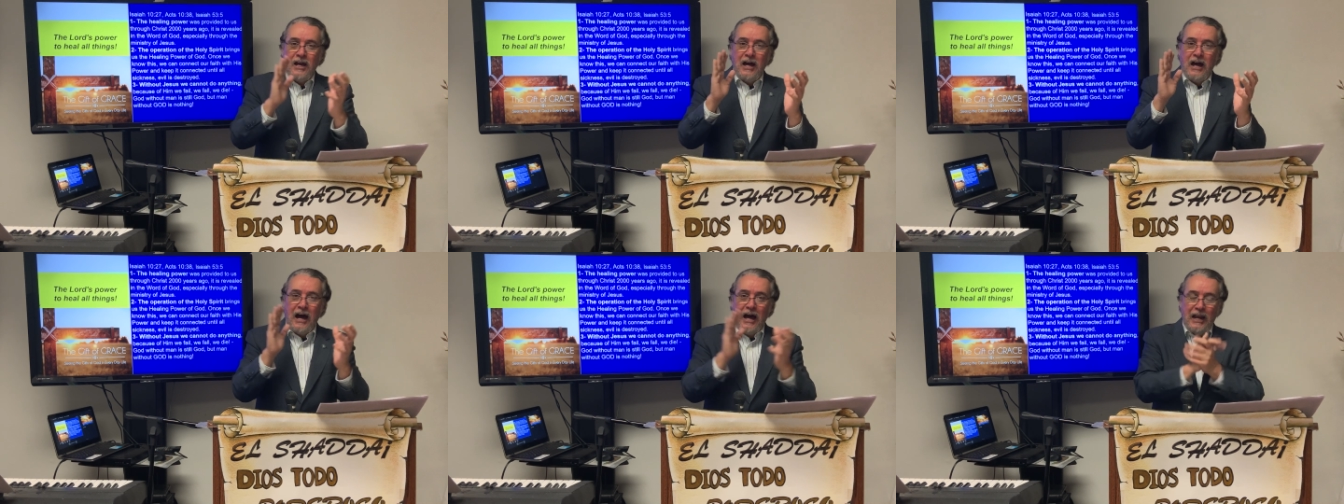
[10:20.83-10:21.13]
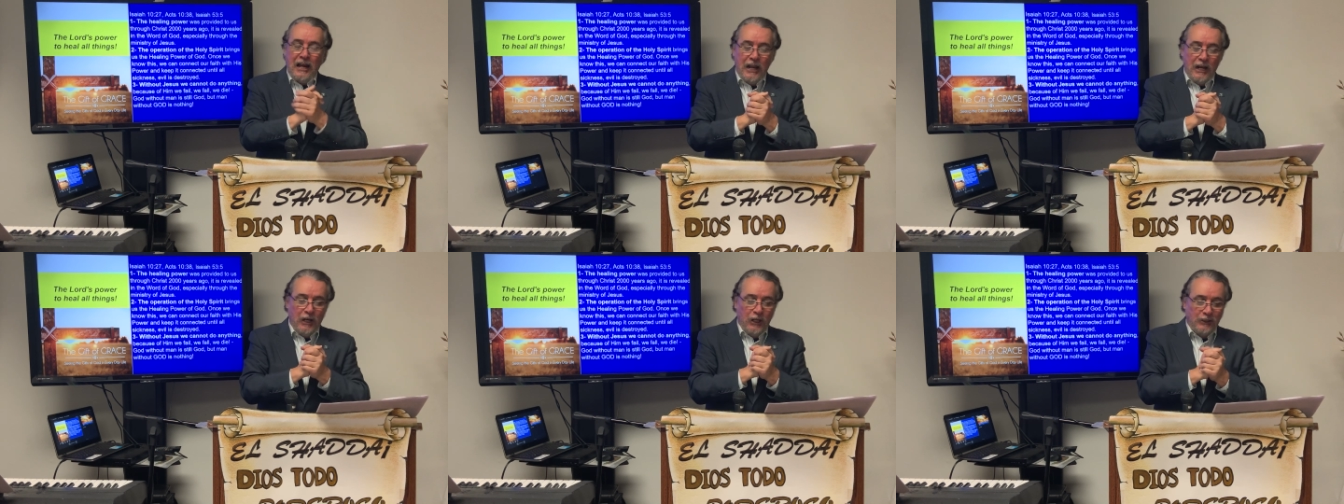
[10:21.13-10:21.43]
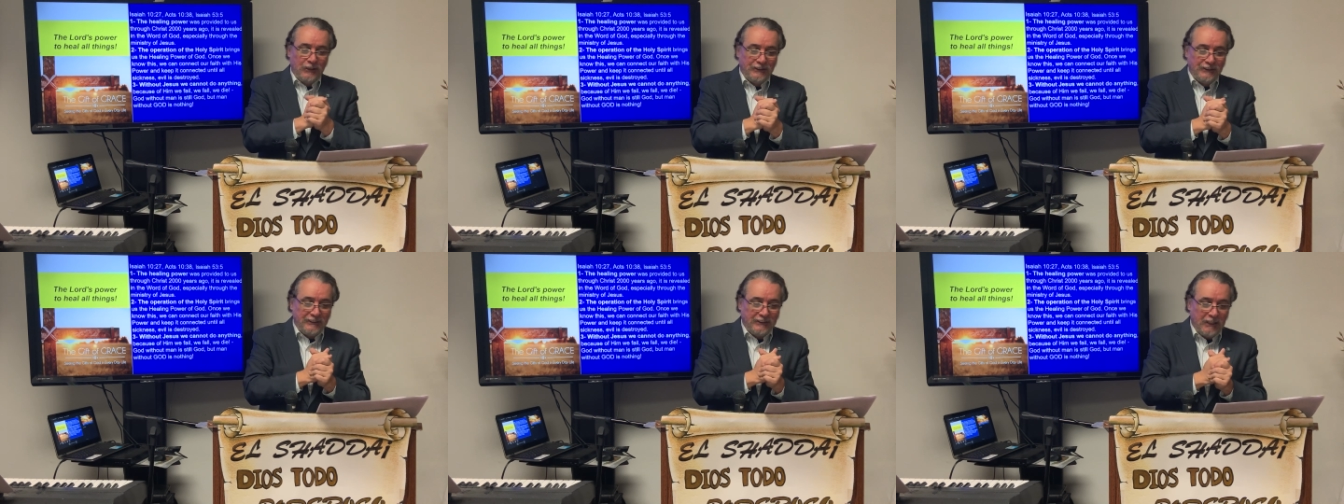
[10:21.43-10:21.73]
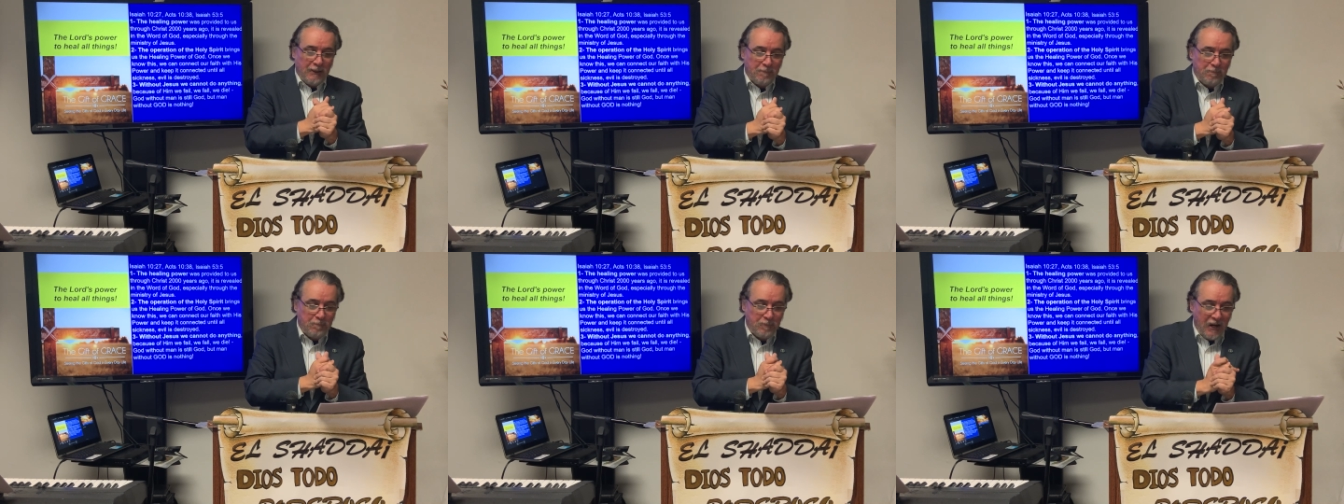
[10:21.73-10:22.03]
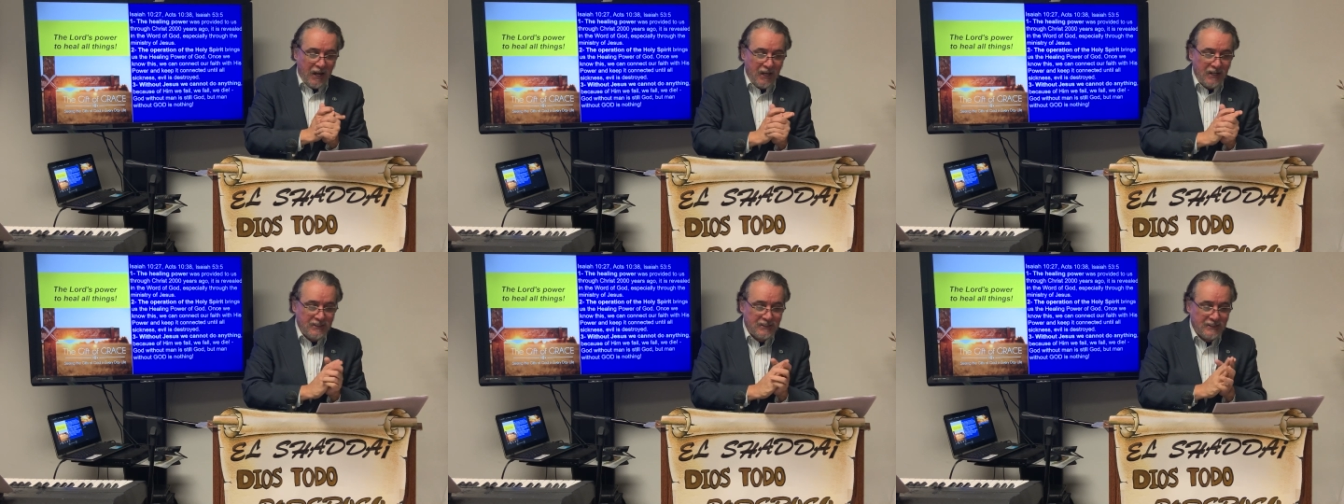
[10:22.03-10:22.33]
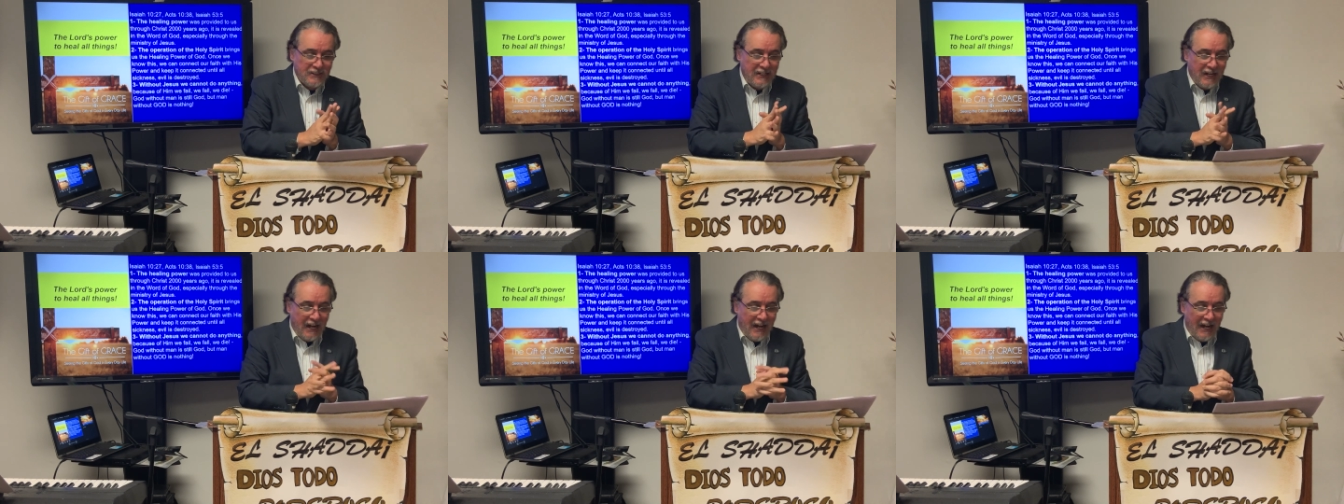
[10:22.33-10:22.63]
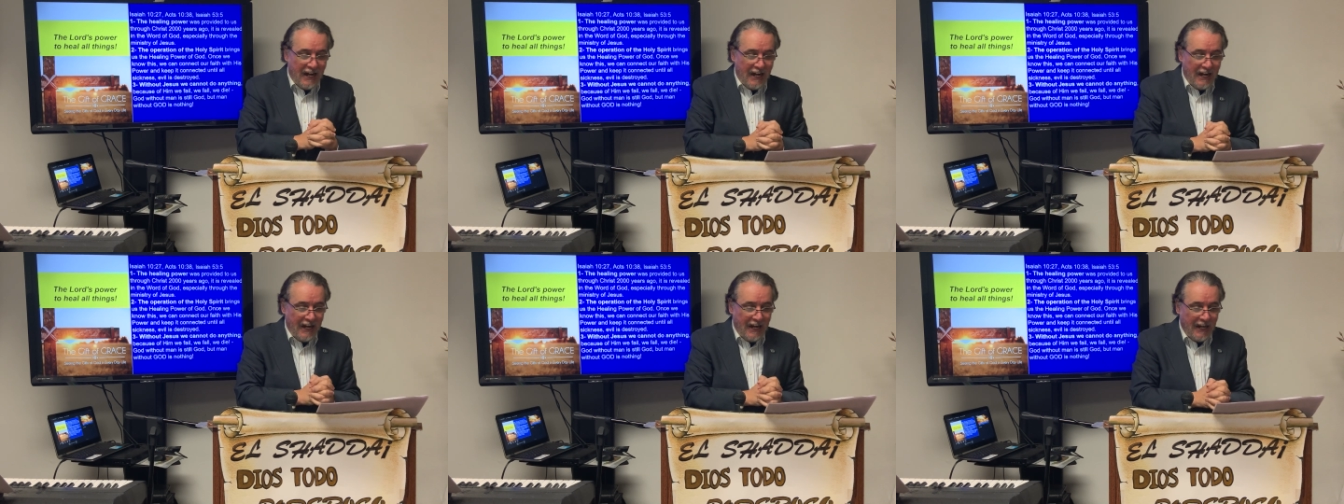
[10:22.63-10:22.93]
Hallelujah. Praise
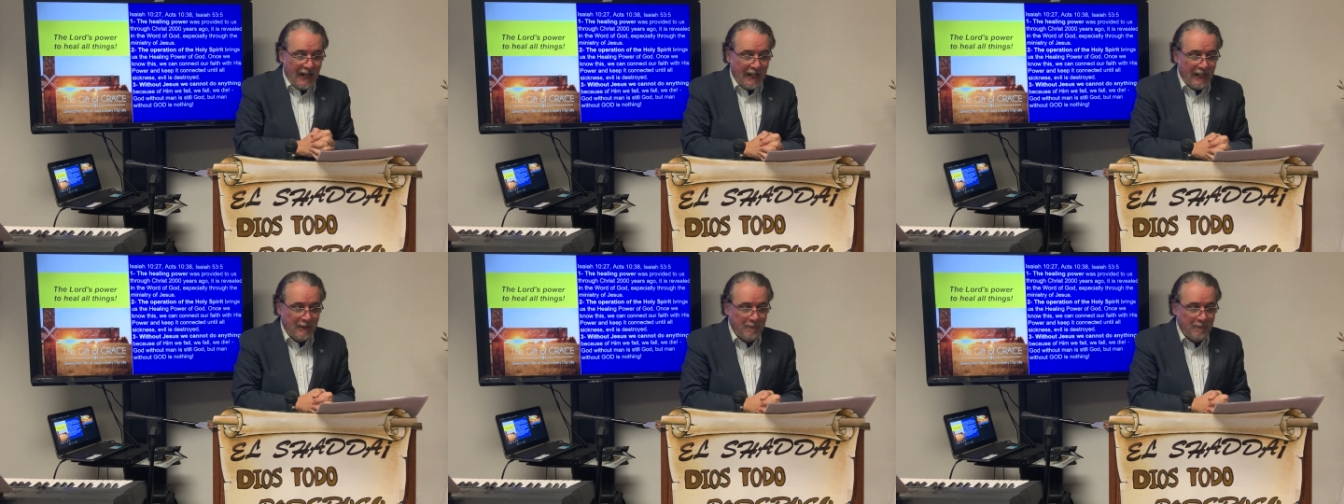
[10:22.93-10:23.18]
God.